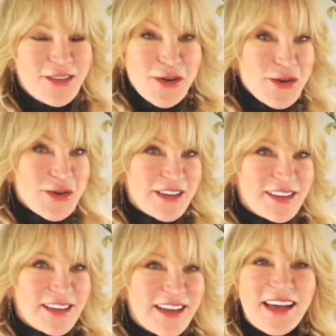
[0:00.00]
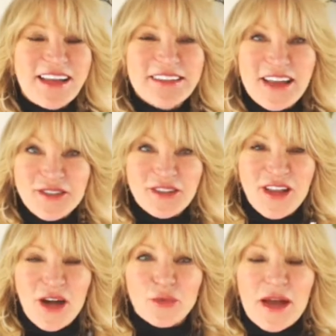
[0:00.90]
whew, that's a
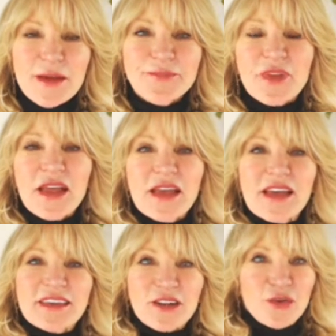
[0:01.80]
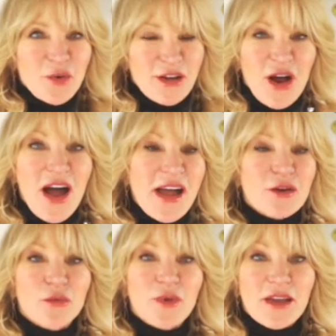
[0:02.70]
lot, right? Get a writer, hire
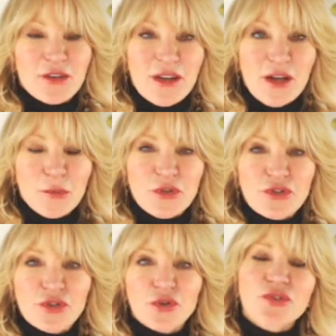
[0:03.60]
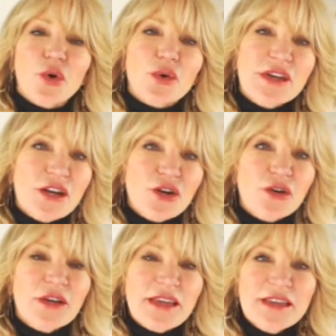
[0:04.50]
a writer to help you too. So
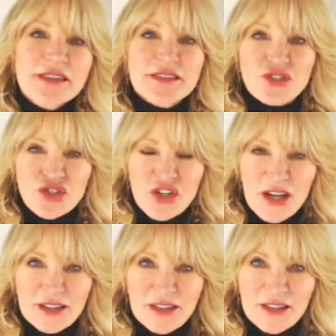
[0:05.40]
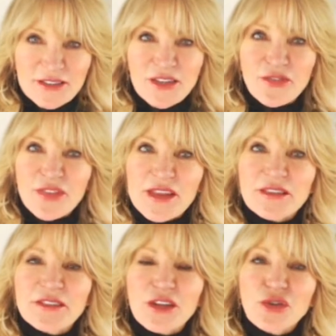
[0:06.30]
here is a checklist of
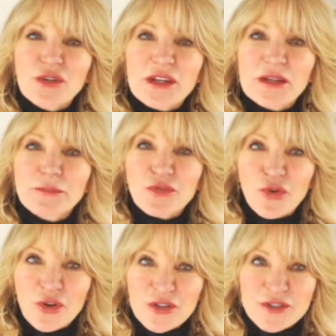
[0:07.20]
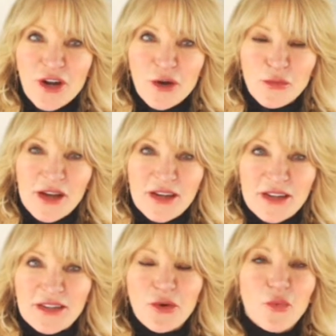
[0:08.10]
things that you need before you start writing.
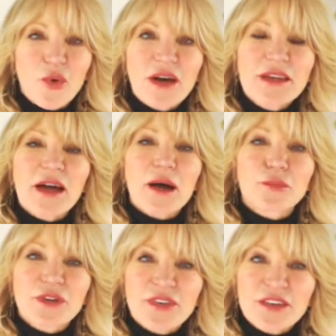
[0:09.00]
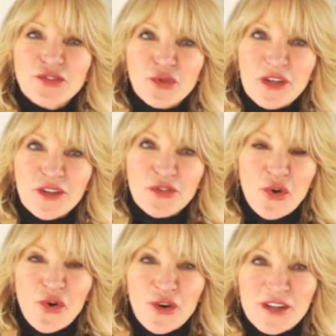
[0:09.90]
1, a brief history of your
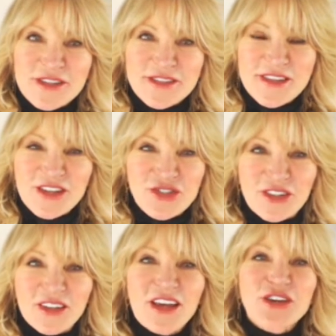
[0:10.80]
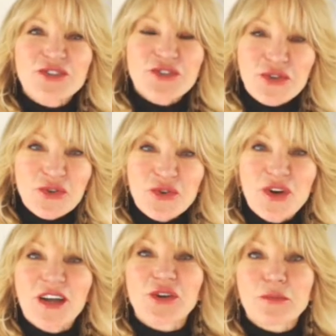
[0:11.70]
organization. 2,
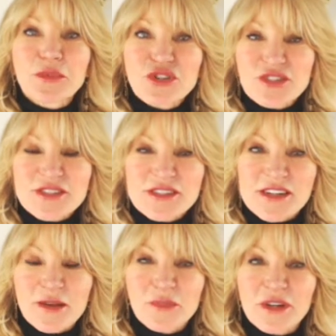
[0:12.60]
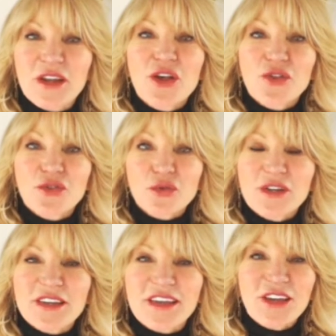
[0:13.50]
your mission statement.
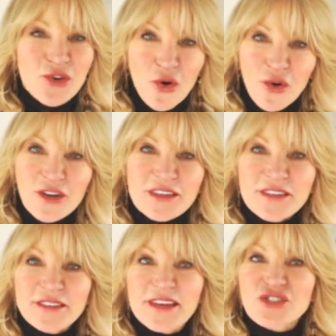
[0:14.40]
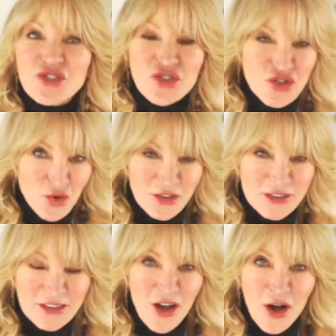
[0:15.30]
3, your organization's short
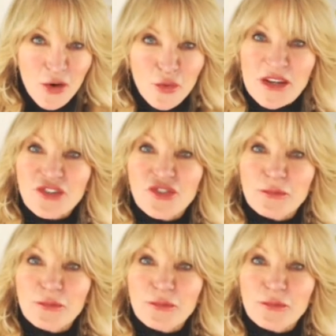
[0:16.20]
and long range